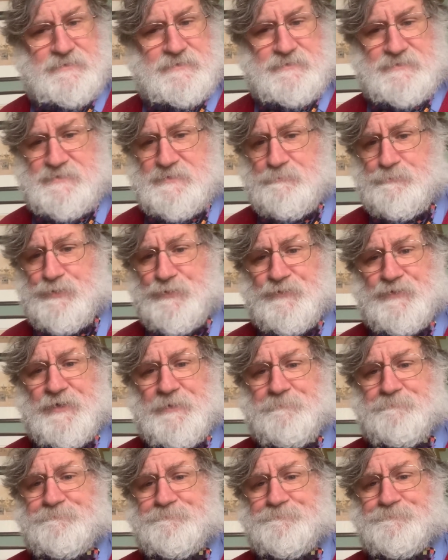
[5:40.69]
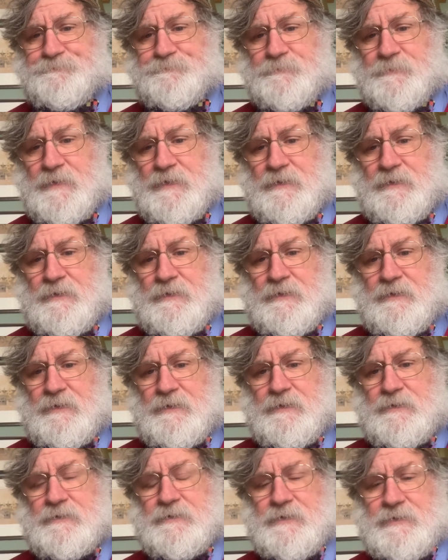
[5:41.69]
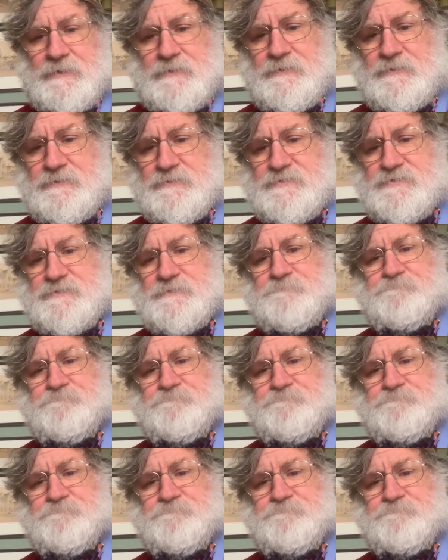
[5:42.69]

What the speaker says: sympathy, kindness,